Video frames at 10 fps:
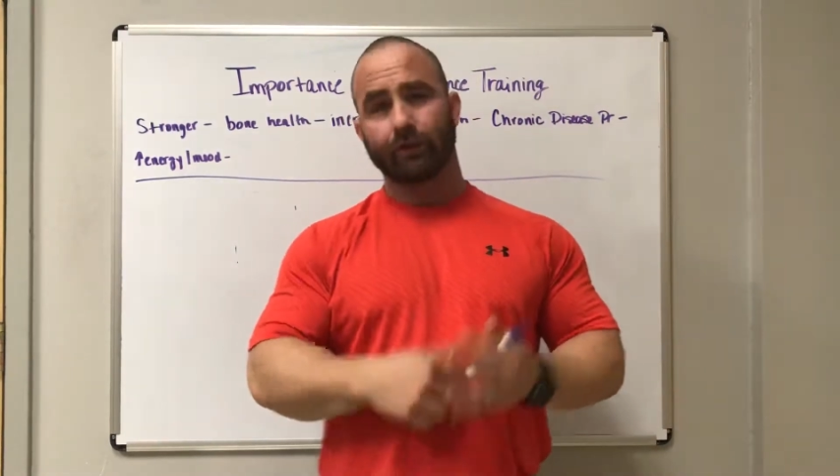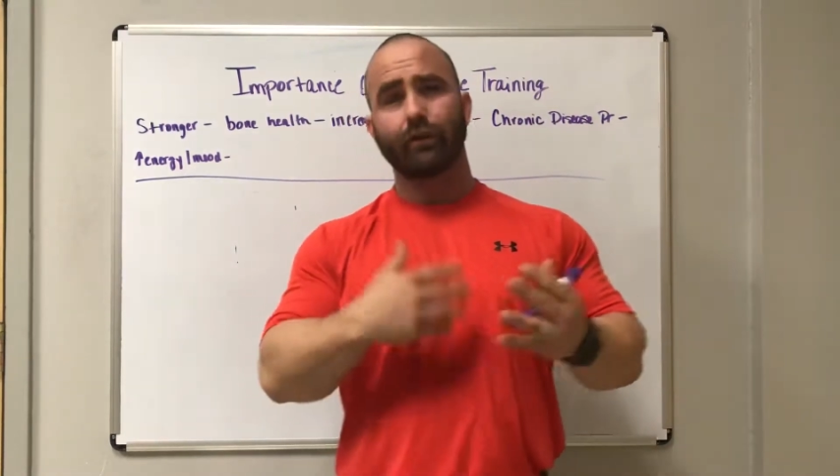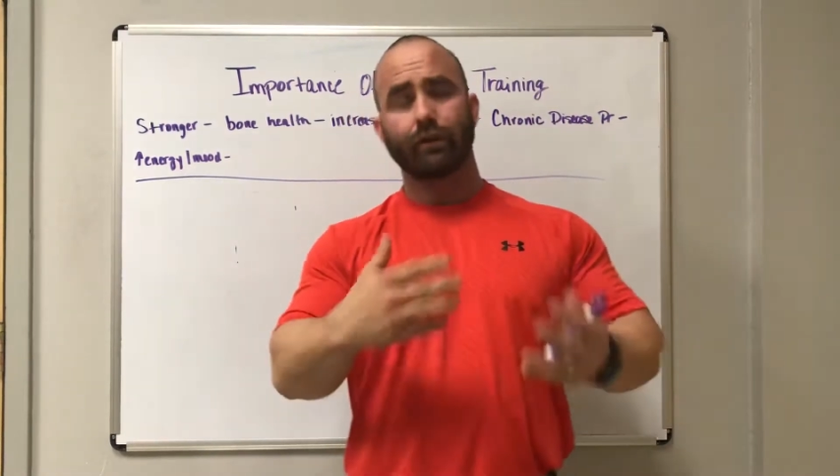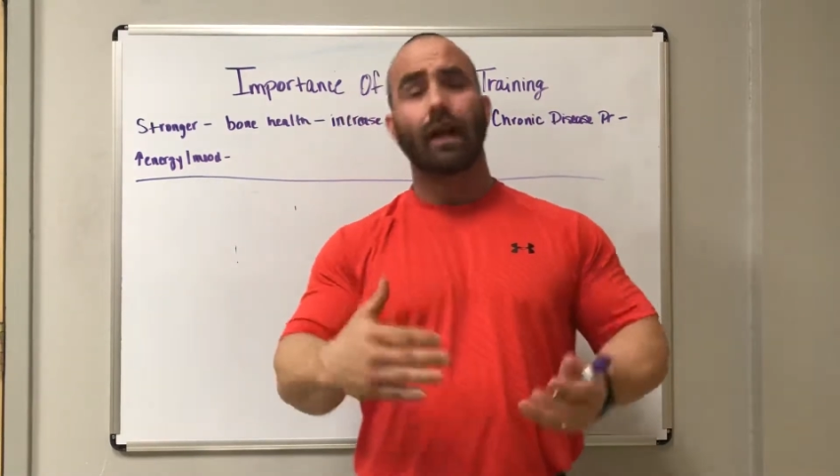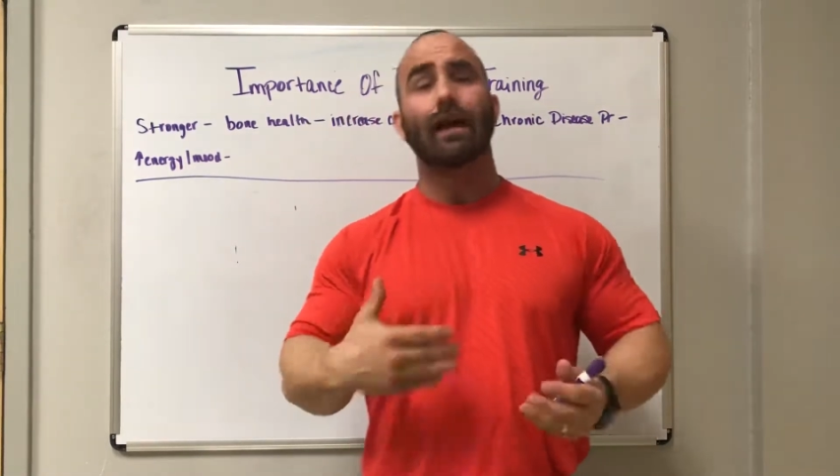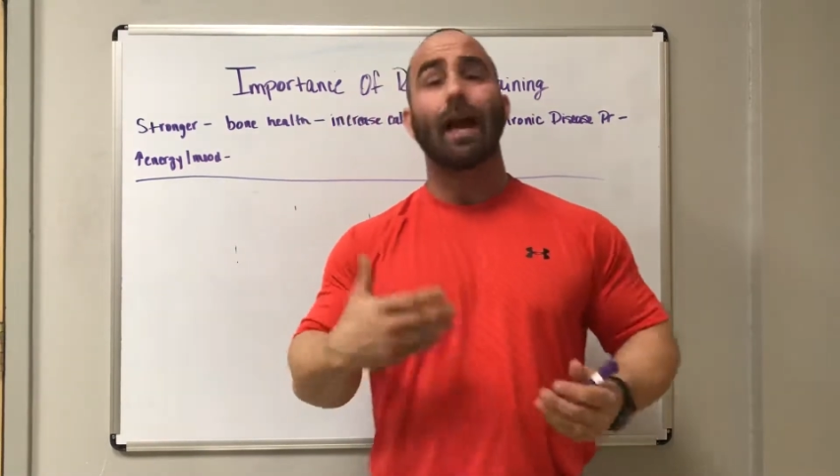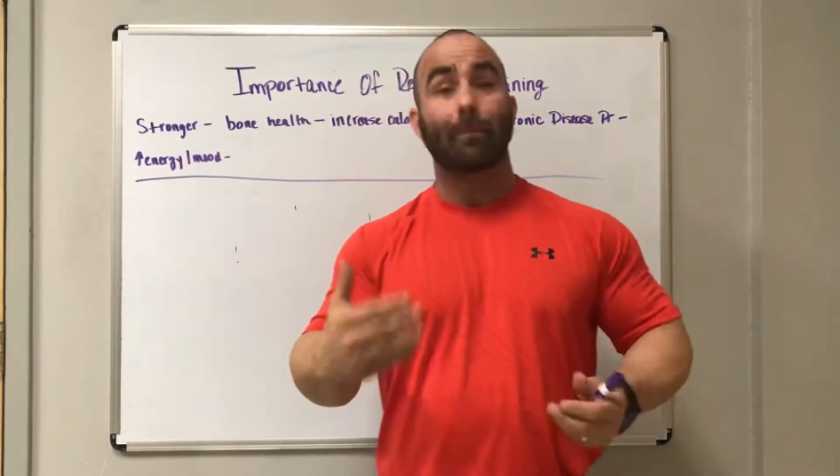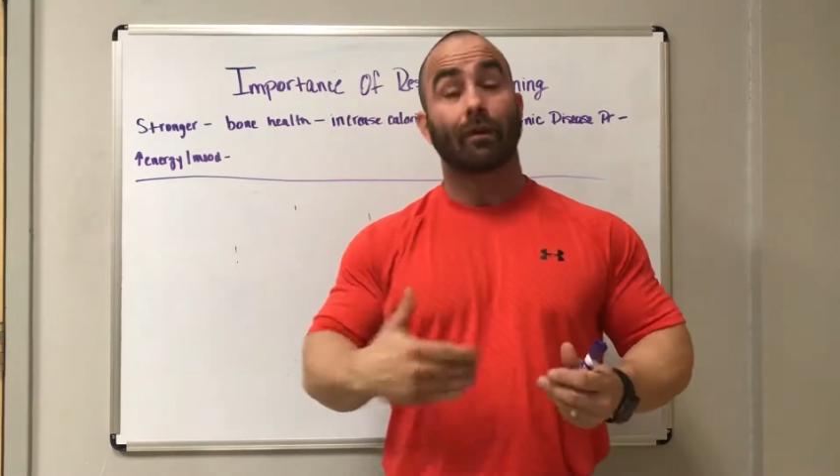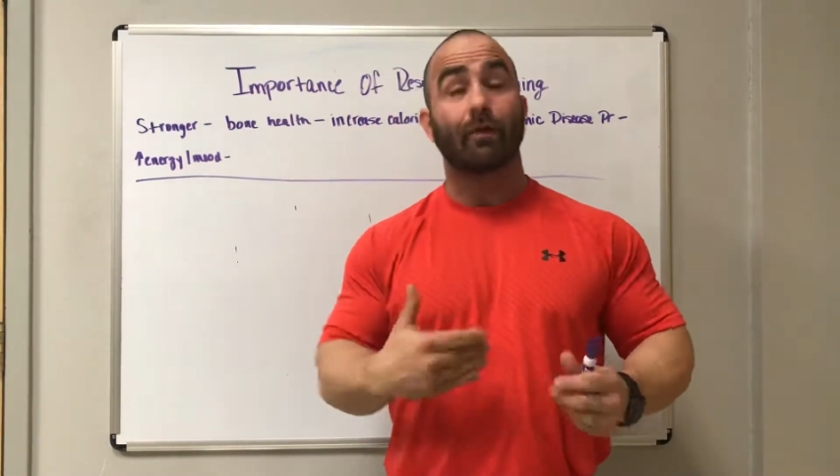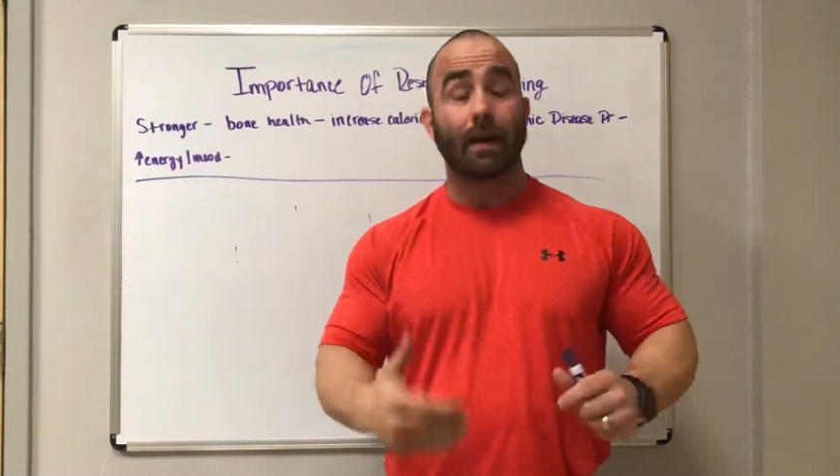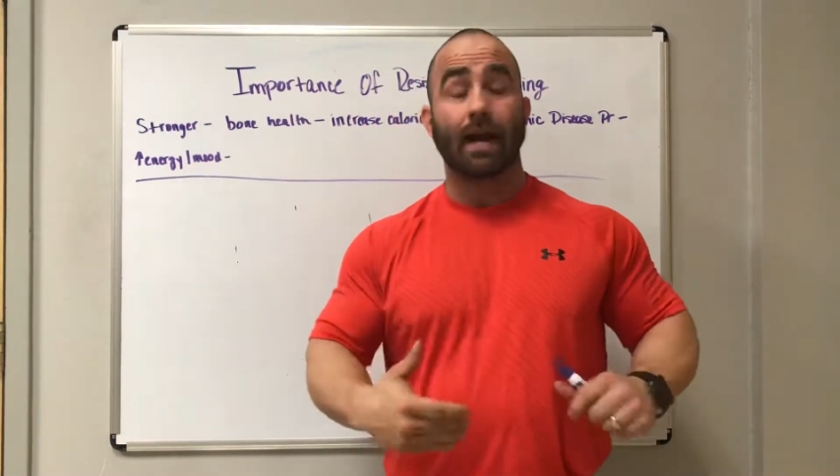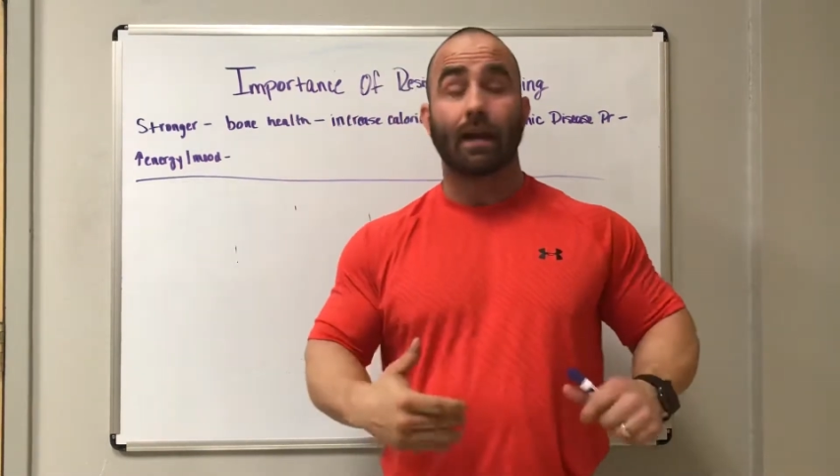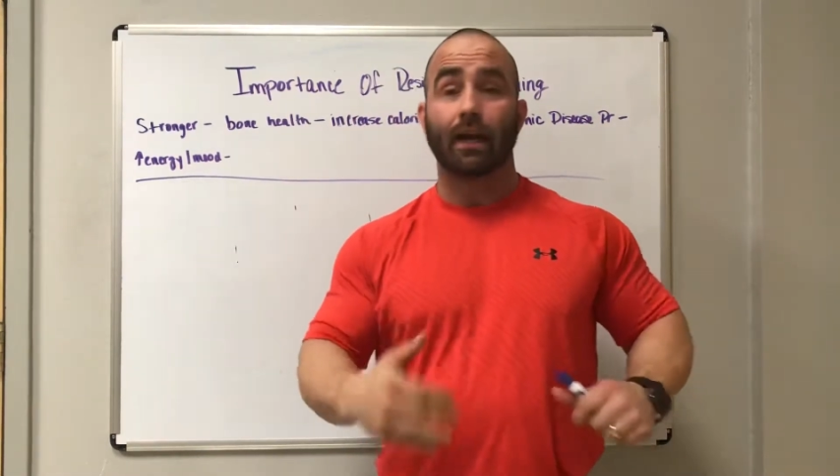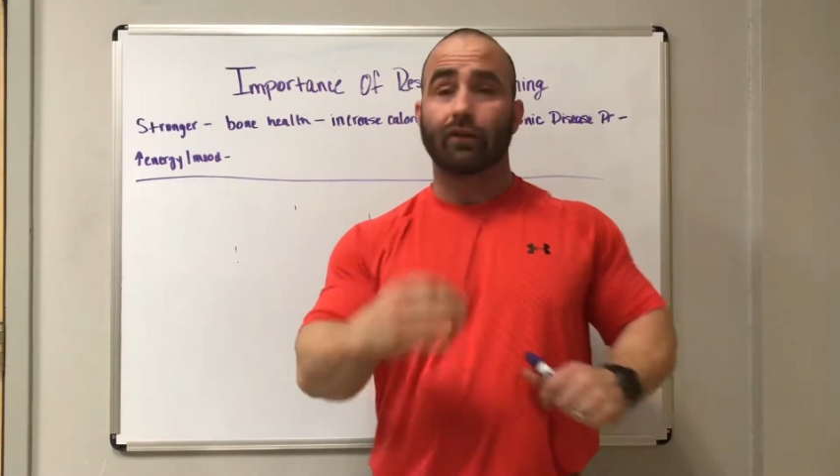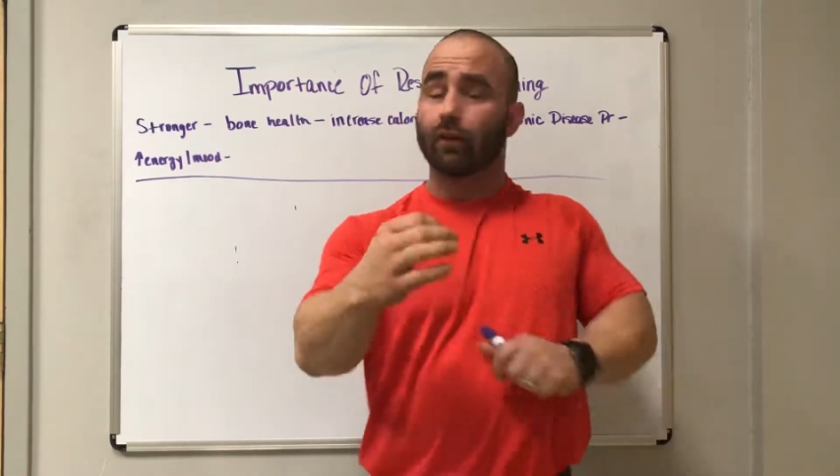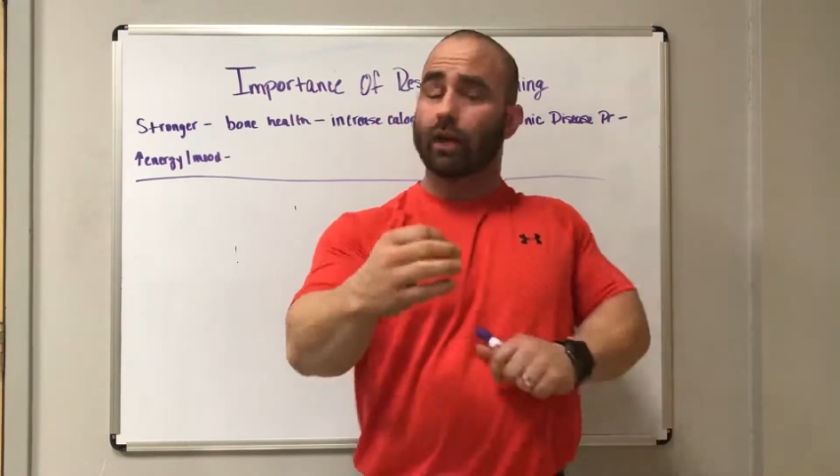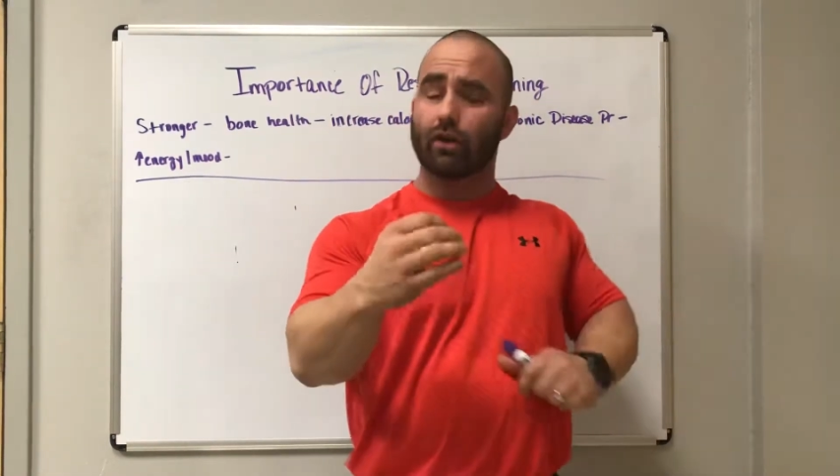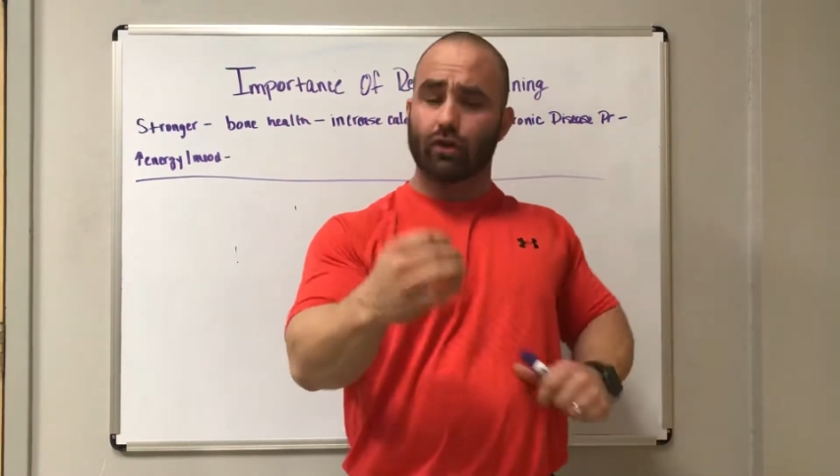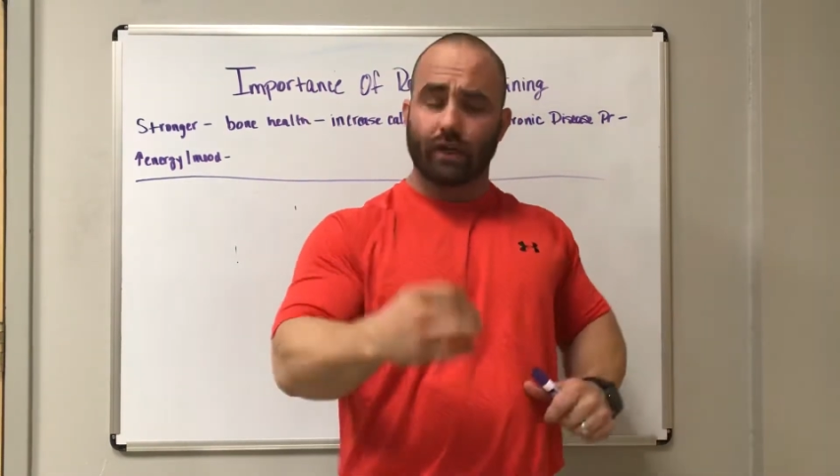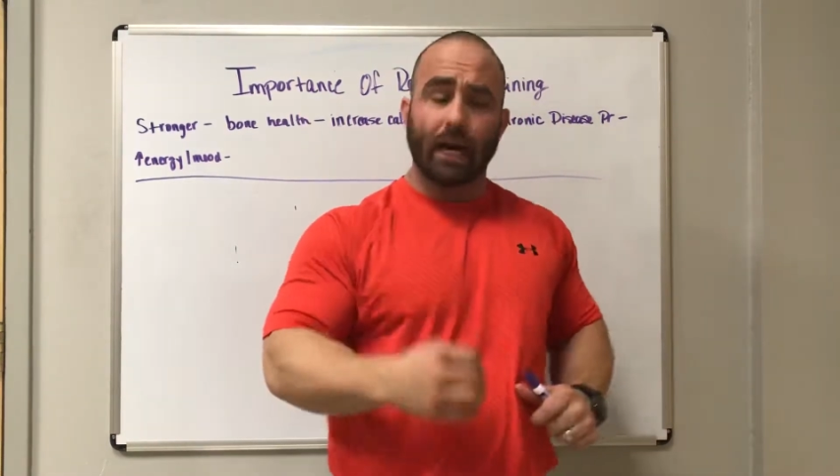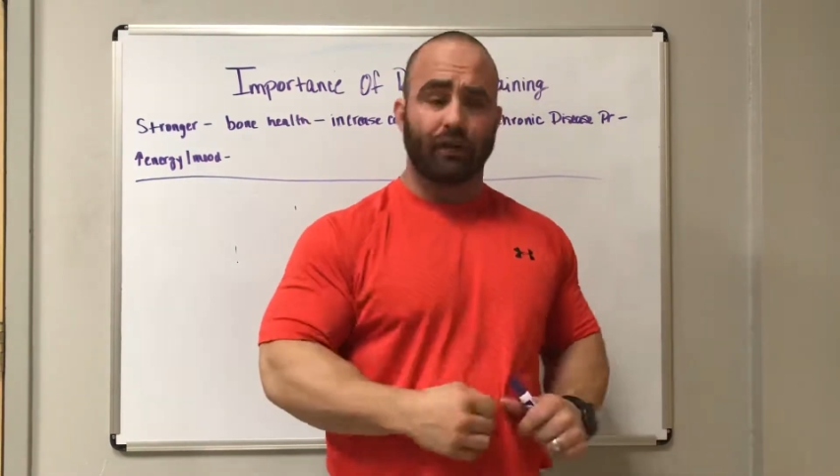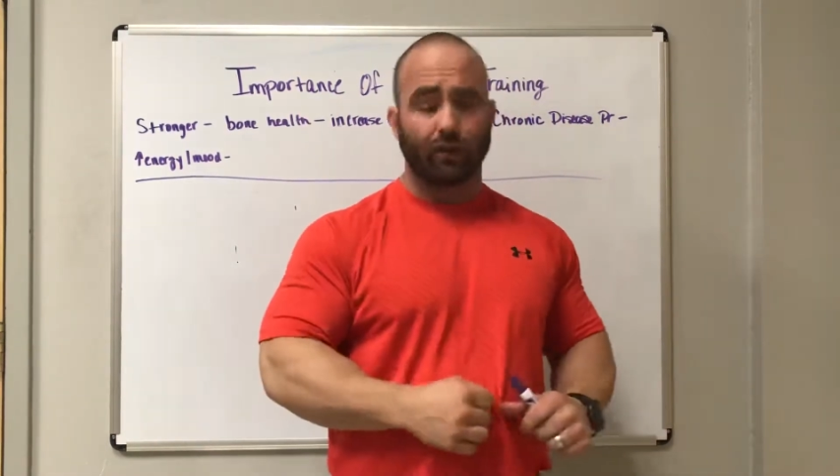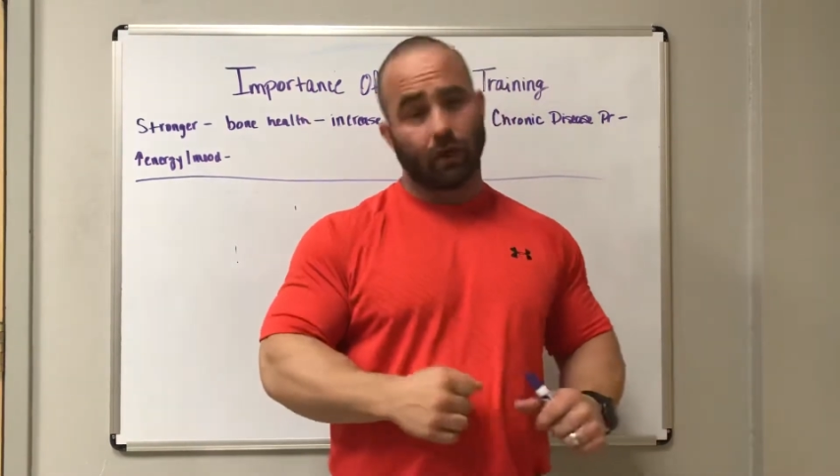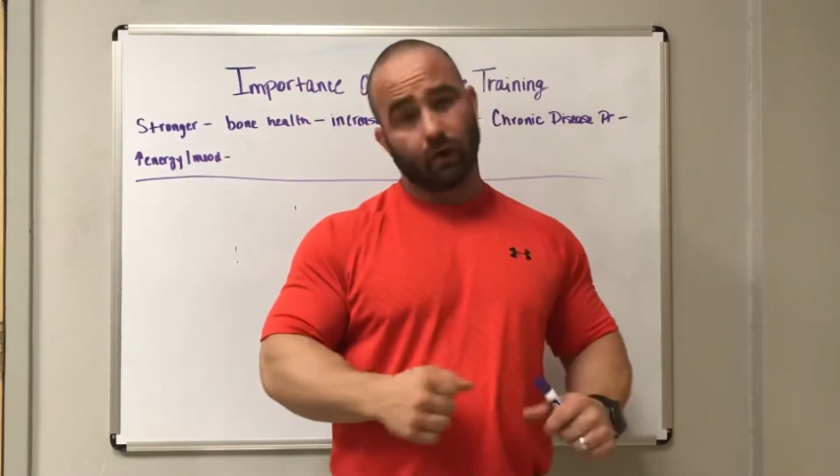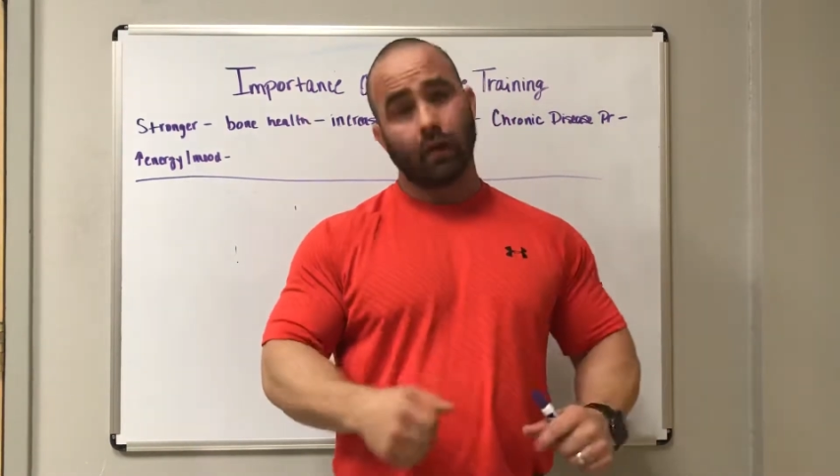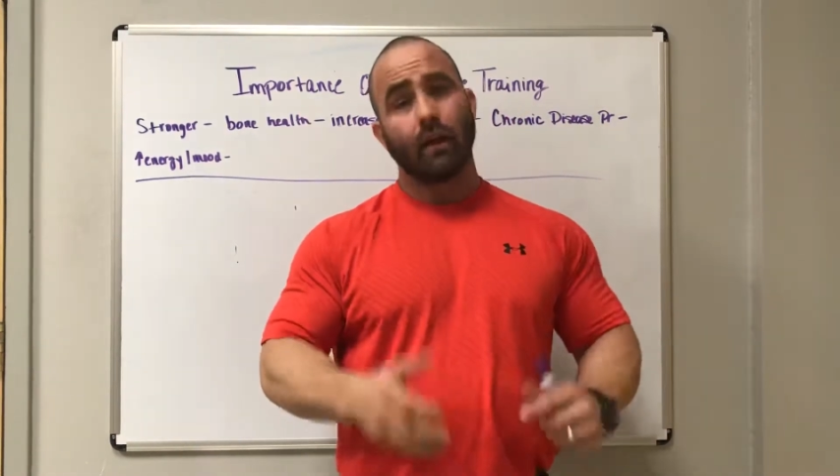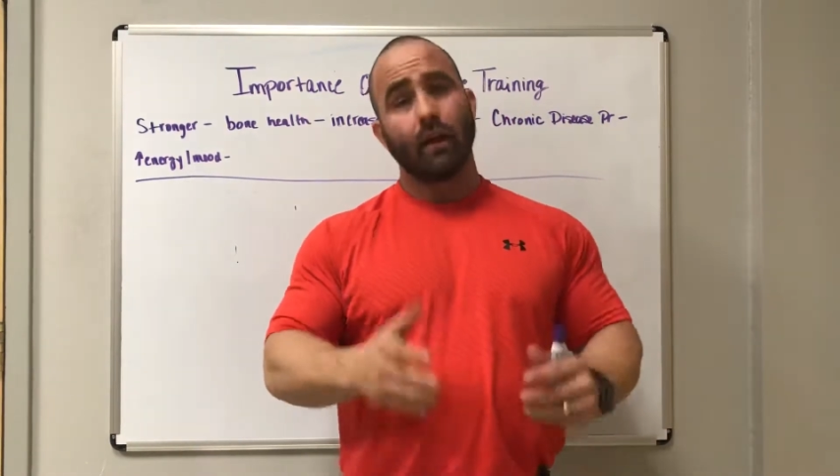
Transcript: There's a lot happening right now, and I totally understand. So